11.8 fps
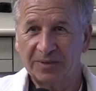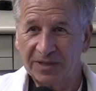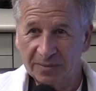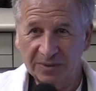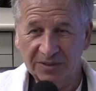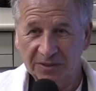My
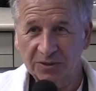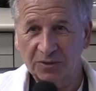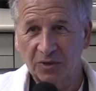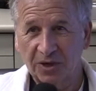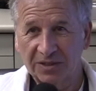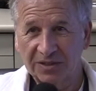name is Dr.
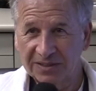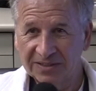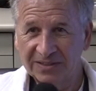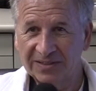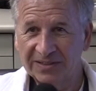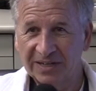Ron
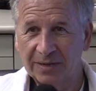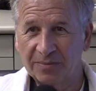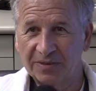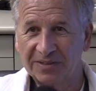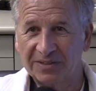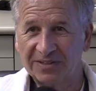Linden. I'm
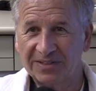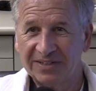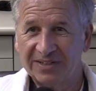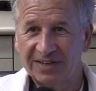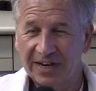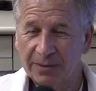a
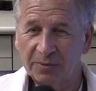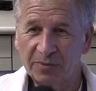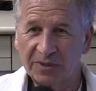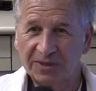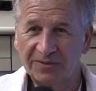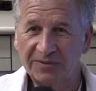
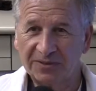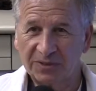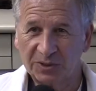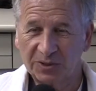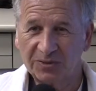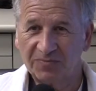hyperbaric
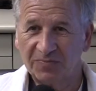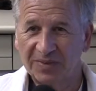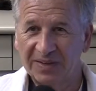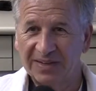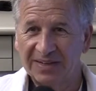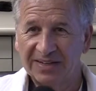physician.
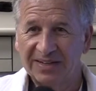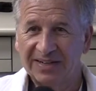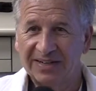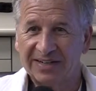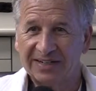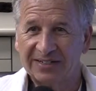
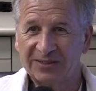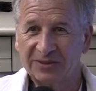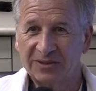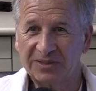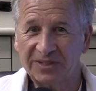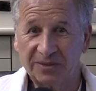I
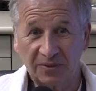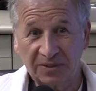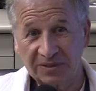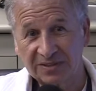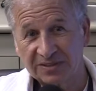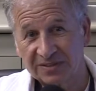run
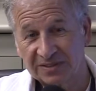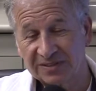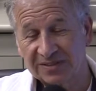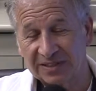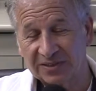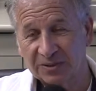this
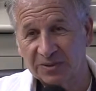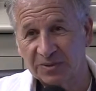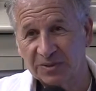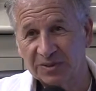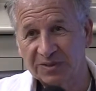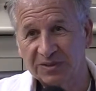center,
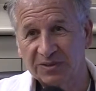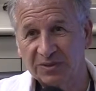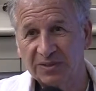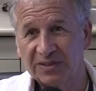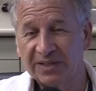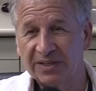which is the
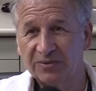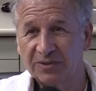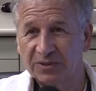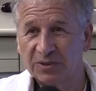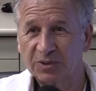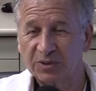Judy Dan
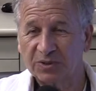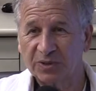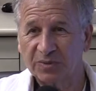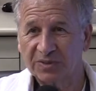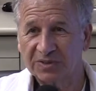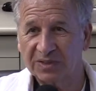Research and
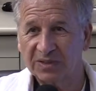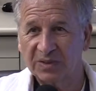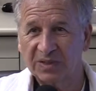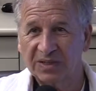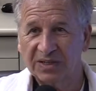Treatment Center.